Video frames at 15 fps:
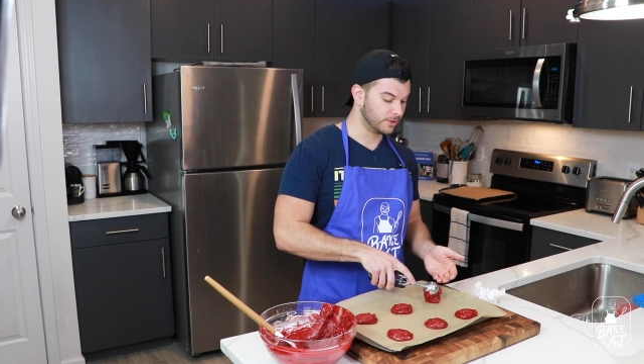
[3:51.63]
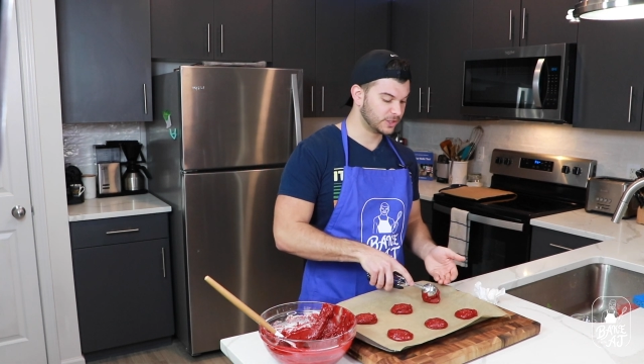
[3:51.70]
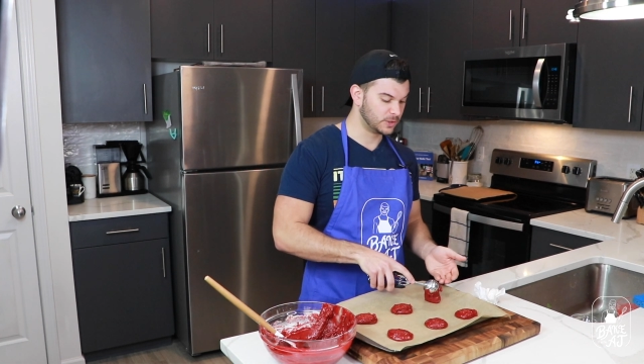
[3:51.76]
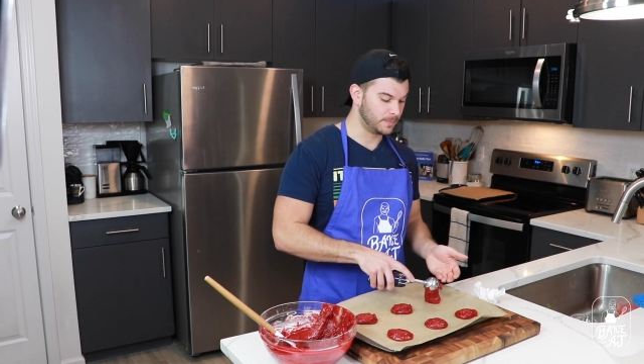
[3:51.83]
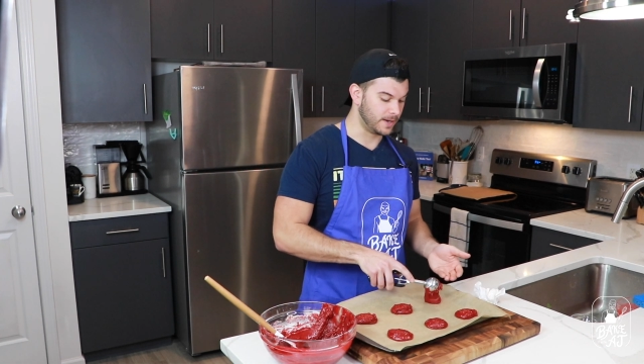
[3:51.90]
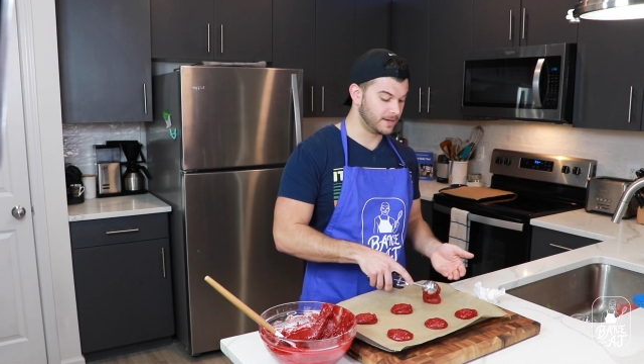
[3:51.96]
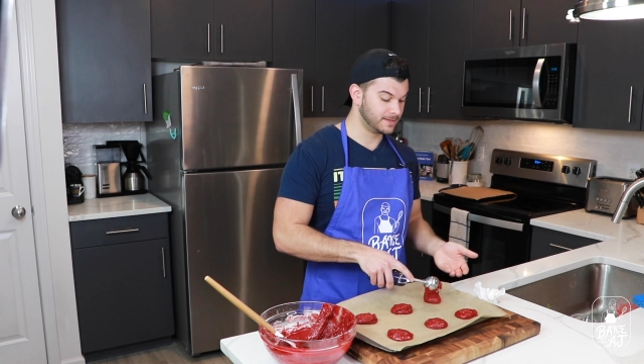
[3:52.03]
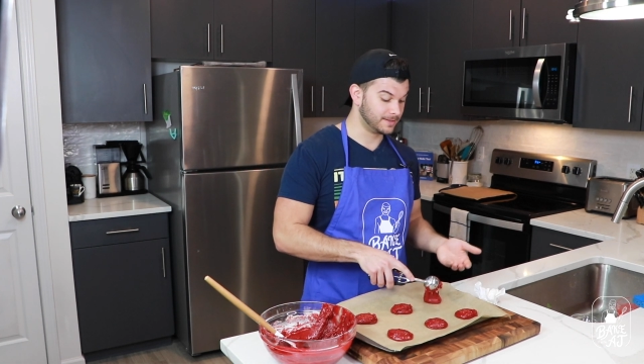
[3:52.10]

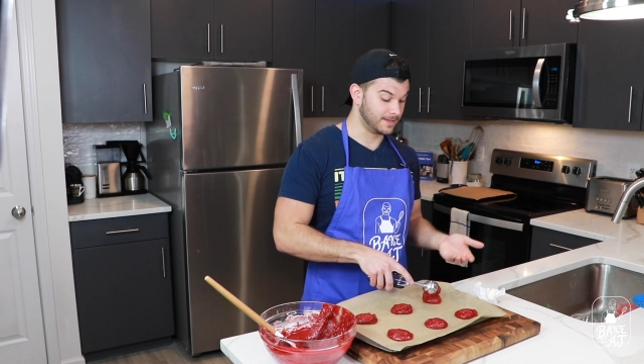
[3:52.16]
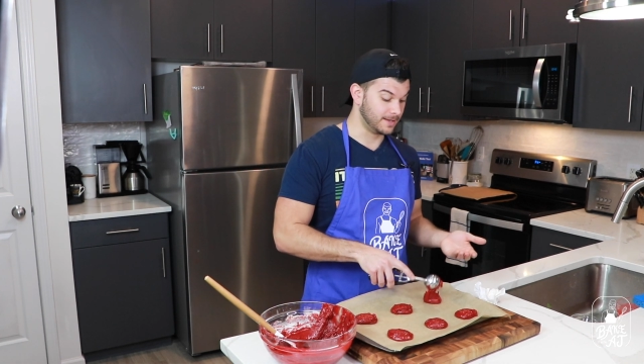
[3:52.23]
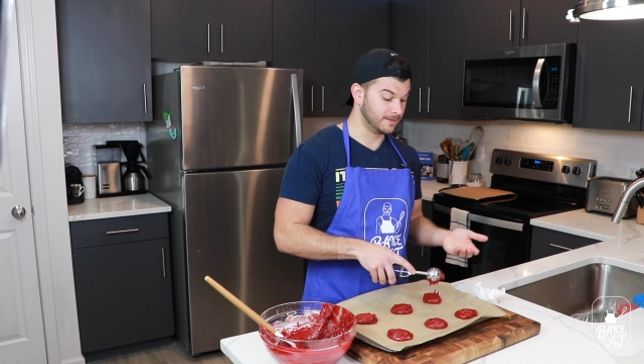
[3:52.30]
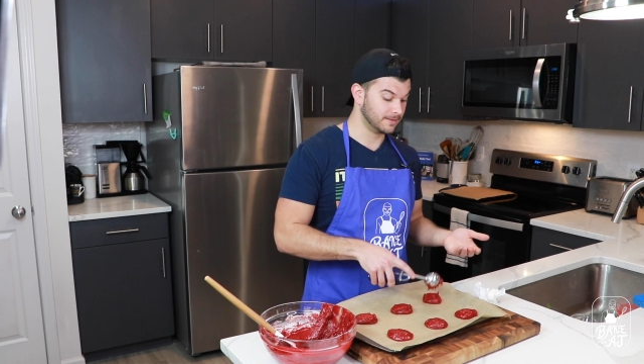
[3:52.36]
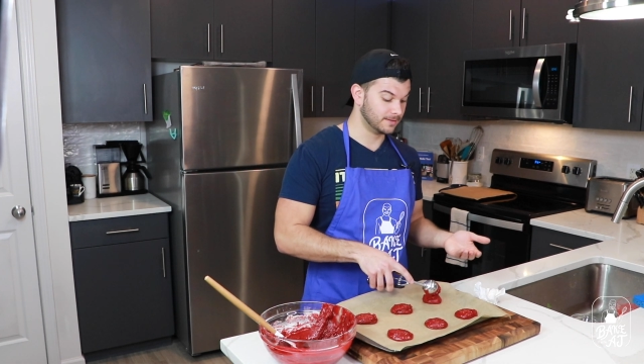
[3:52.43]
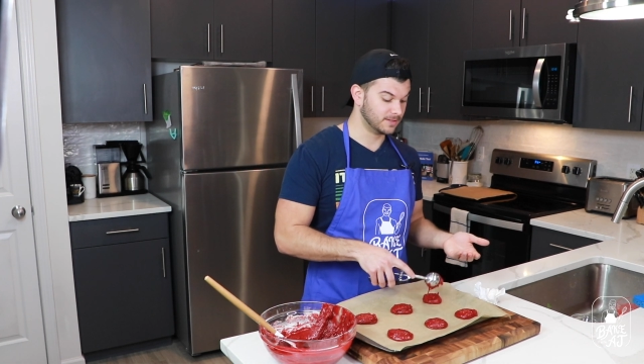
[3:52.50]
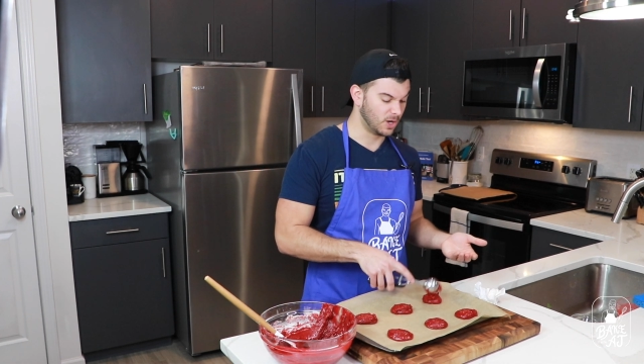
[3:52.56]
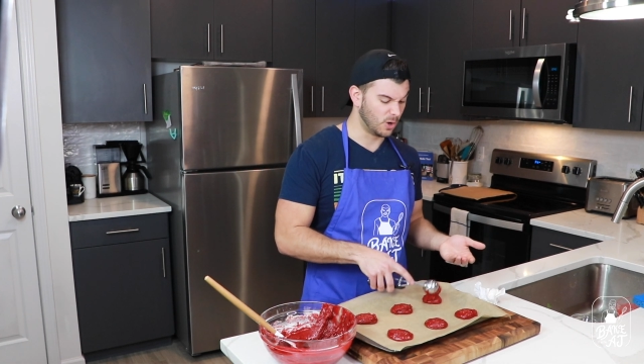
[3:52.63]
space
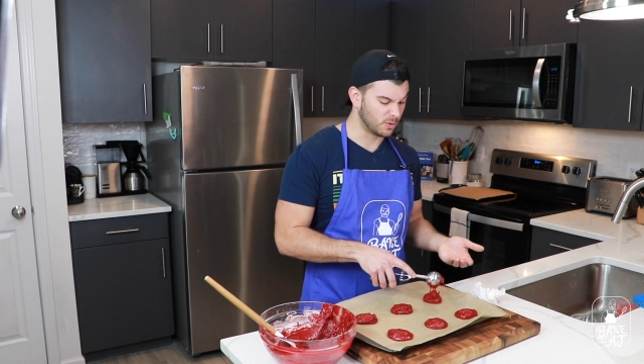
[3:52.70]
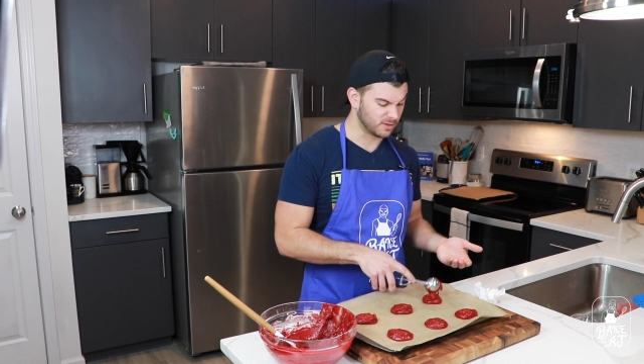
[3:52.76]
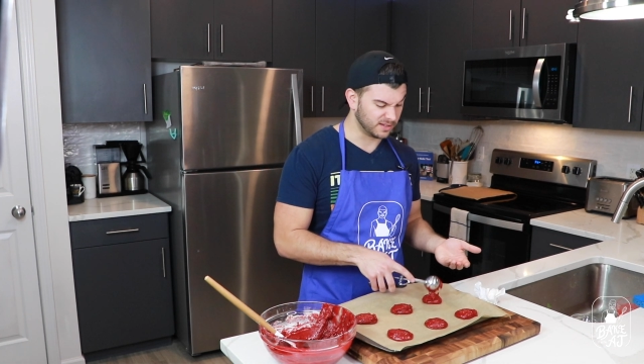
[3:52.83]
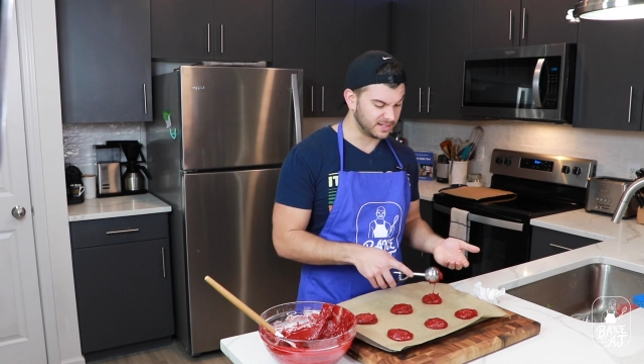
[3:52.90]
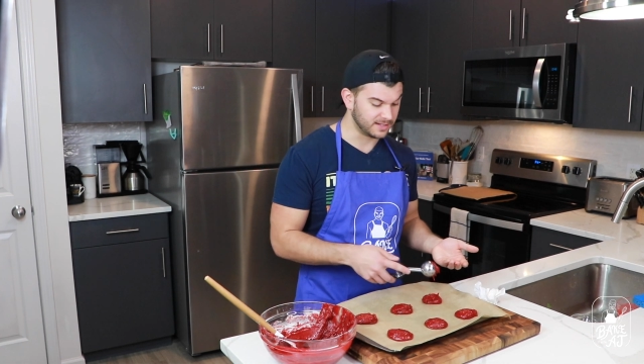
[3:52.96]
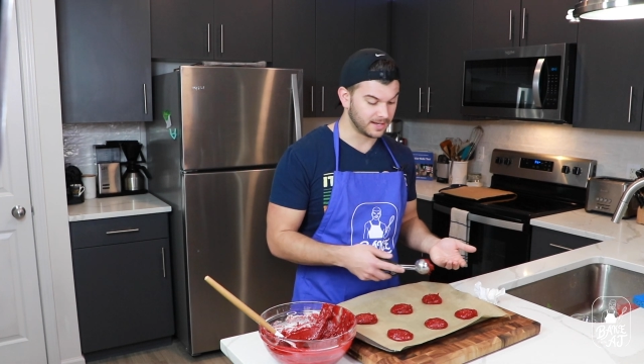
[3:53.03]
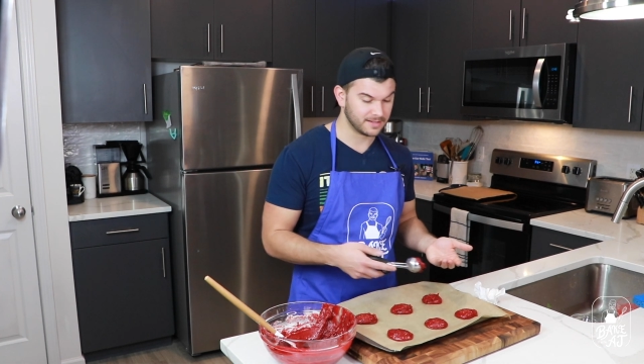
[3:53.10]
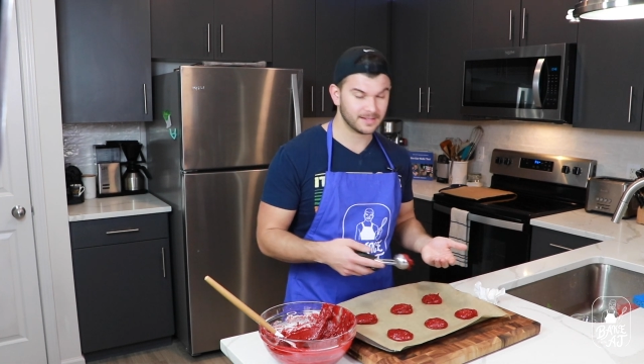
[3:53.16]
than
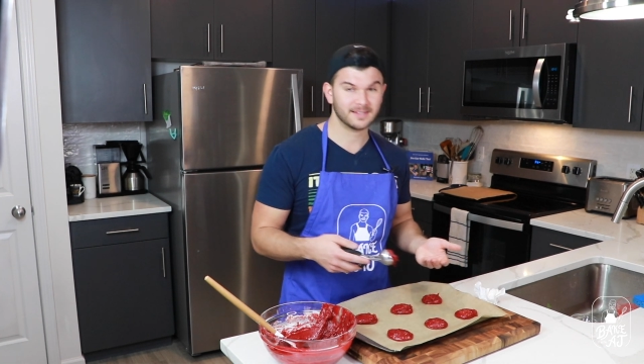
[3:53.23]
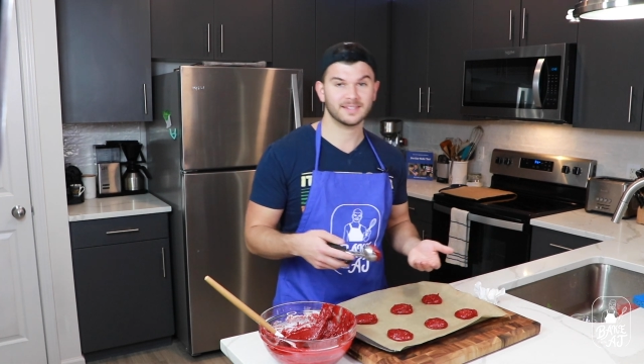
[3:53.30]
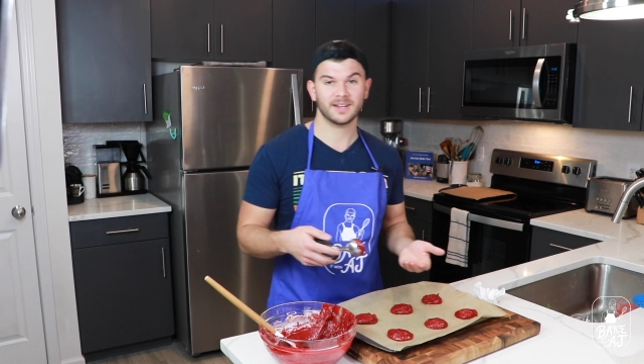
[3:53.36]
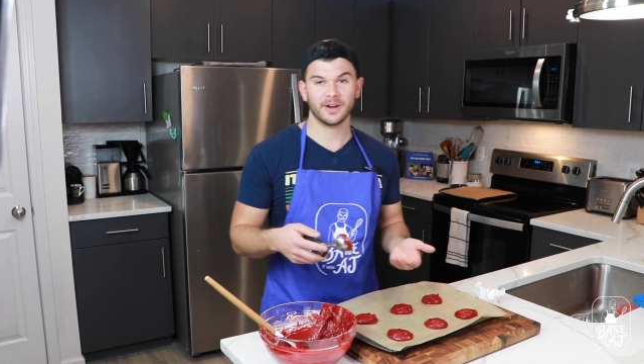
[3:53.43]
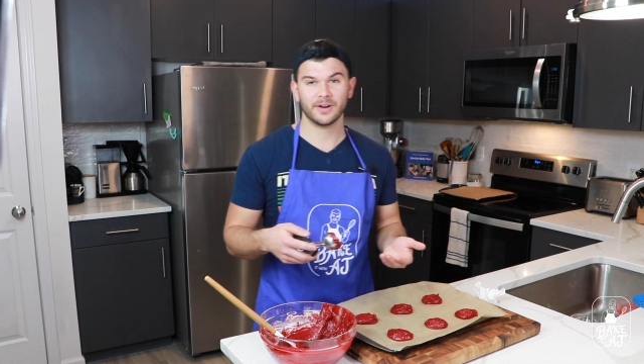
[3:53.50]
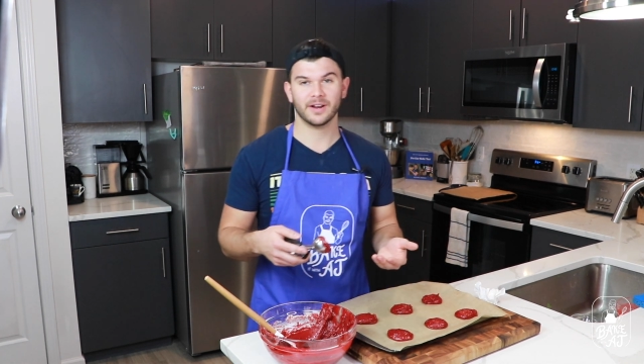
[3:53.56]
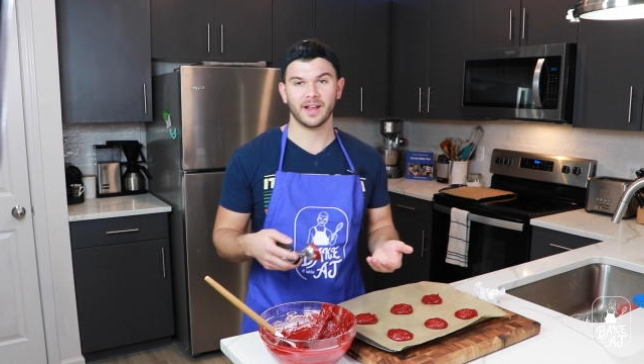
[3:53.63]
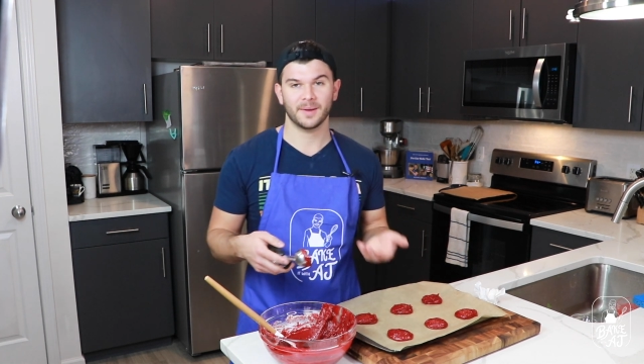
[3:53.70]
totally necessary.